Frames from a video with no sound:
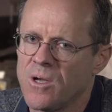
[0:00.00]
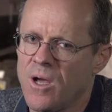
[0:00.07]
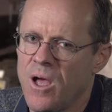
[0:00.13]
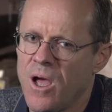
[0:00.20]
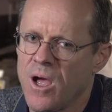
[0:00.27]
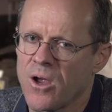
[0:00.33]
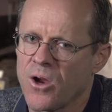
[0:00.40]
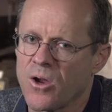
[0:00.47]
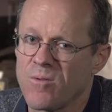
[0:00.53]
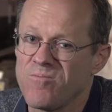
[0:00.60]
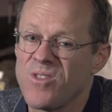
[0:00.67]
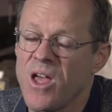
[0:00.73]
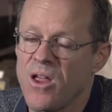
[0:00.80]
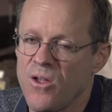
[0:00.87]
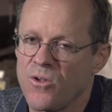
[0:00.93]

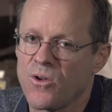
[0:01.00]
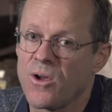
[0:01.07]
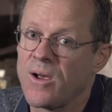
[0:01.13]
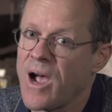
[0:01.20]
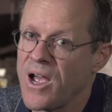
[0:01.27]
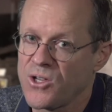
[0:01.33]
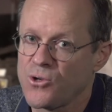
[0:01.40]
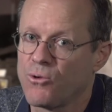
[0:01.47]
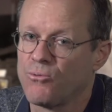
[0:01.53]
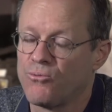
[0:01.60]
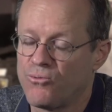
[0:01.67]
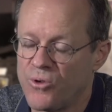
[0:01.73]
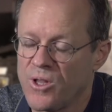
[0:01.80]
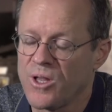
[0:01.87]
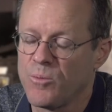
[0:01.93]
guys who were
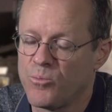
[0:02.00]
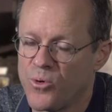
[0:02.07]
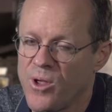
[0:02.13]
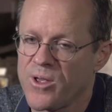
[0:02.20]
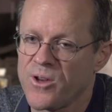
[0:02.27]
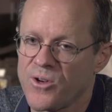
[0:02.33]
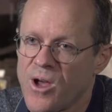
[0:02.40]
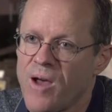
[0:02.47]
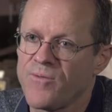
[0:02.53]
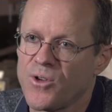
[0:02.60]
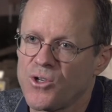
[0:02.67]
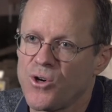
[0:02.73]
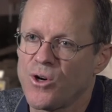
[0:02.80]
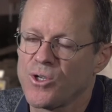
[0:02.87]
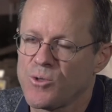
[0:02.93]
really brilliant, off the
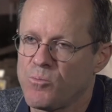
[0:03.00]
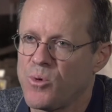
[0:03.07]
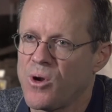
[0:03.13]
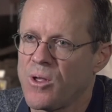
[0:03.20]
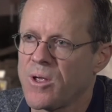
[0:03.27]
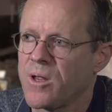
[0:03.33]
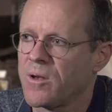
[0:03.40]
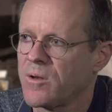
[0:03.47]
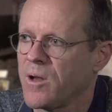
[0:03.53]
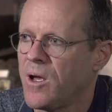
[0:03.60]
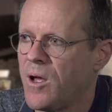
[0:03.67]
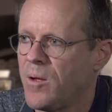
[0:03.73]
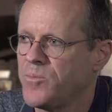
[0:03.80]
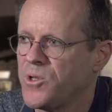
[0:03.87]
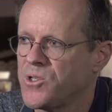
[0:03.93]
charts brilliant,
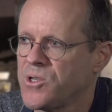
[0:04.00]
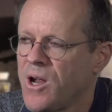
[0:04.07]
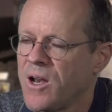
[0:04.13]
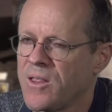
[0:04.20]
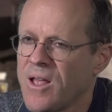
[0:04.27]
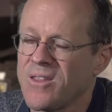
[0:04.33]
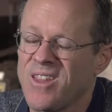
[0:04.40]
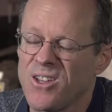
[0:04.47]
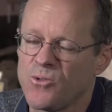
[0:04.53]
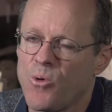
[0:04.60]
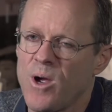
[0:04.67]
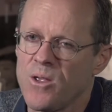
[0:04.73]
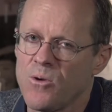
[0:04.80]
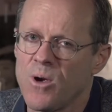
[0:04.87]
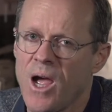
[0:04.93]
designing that. That's
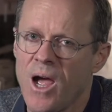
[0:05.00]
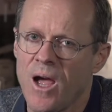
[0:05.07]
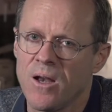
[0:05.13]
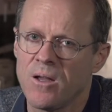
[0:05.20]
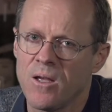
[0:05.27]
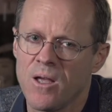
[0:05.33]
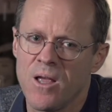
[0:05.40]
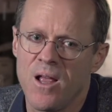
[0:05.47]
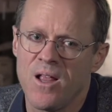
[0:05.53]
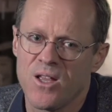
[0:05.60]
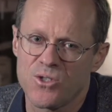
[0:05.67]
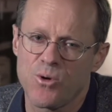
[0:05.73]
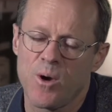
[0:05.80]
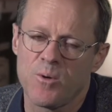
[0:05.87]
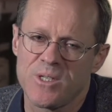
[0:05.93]
why
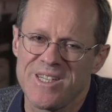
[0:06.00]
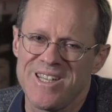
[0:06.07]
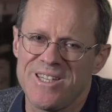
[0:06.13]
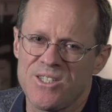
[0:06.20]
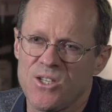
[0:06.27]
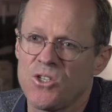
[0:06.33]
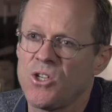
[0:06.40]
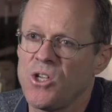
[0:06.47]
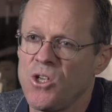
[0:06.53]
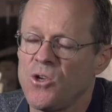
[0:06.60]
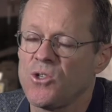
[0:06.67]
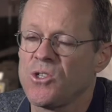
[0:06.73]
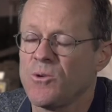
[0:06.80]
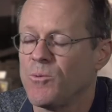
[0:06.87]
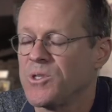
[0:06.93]
it was easy to
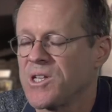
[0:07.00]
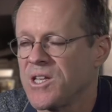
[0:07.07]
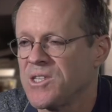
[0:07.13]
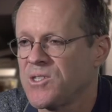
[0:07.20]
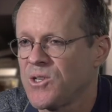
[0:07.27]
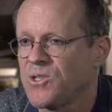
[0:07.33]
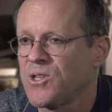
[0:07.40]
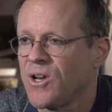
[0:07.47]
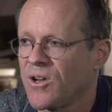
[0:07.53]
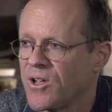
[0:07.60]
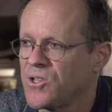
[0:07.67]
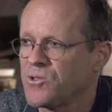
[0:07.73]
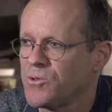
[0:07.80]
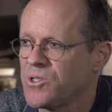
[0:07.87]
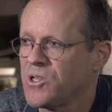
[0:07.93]
use and was consistent,
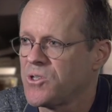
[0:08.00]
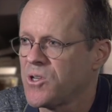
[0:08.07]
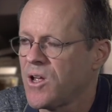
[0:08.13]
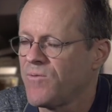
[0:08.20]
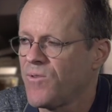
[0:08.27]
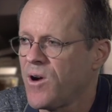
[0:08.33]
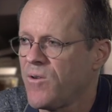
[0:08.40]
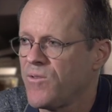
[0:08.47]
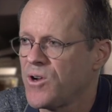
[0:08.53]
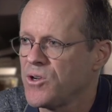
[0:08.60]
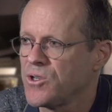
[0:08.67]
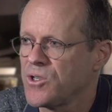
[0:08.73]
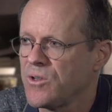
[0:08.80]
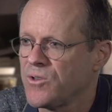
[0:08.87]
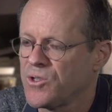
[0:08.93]
because it was designed by a
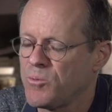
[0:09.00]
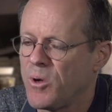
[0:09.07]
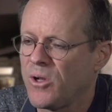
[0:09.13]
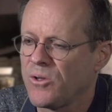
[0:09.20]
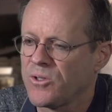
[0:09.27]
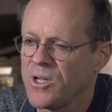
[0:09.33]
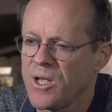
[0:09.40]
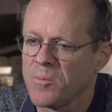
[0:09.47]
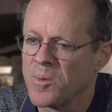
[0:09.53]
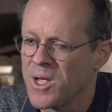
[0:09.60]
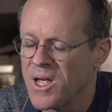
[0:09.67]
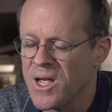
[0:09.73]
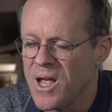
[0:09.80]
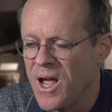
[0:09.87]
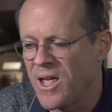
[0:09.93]
very small team.
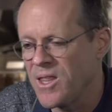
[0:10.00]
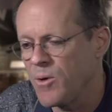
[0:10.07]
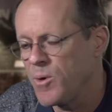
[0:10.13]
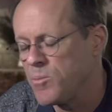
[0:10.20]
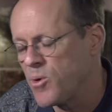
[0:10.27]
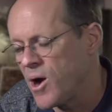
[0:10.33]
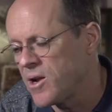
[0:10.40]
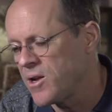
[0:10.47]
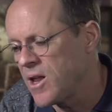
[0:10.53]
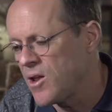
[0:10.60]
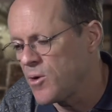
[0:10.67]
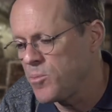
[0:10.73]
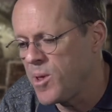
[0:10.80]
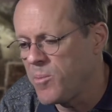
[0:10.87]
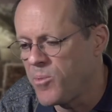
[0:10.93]
And then we brought in
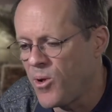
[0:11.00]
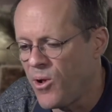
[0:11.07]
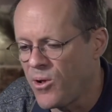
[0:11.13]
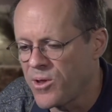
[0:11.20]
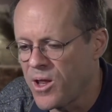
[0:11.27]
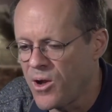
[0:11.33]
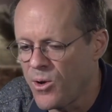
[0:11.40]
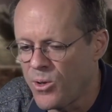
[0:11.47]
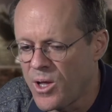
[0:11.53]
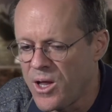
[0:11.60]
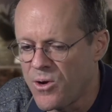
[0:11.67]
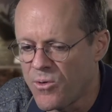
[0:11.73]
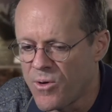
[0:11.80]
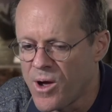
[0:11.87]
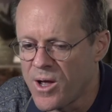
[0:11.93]
other people, you know,
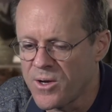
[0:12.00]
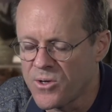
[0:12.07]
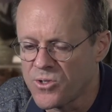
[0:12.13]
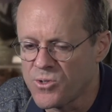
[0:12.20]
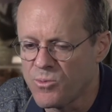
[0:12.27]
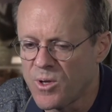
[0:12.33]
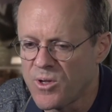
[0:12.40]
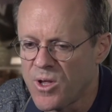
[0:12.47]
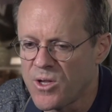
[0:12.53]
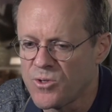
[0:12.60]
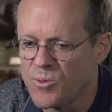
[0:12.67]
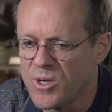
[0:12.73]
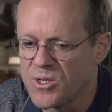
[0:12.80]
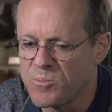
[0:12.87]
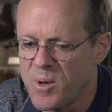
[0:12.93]
later on as
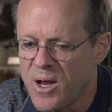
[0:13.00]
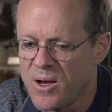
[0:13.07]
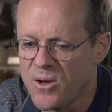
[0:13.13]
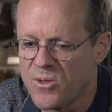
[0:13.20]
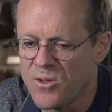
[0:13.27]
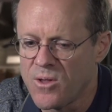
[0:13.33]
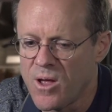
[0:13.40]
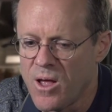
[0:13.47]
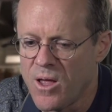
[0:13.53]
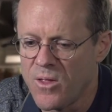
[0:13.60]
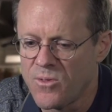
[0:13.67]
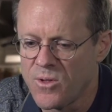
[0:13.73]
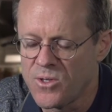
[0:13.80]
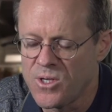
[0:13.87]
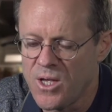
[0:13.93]
we expanded
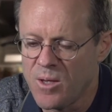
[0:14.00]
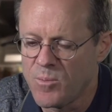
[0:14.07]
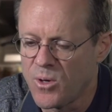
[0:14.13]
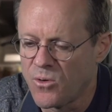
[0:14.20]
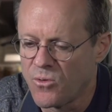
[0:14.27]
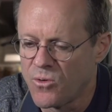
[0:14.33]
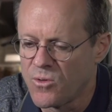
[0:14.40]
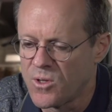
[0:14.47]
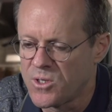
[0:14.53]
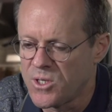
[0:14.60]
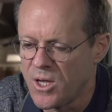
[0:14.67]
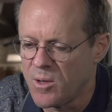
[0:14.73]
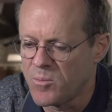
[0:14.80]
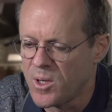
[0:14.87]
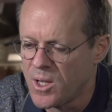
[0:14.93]
the team and grew the
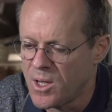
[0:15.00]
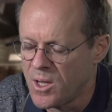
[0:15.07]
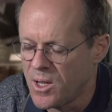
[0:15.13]
team.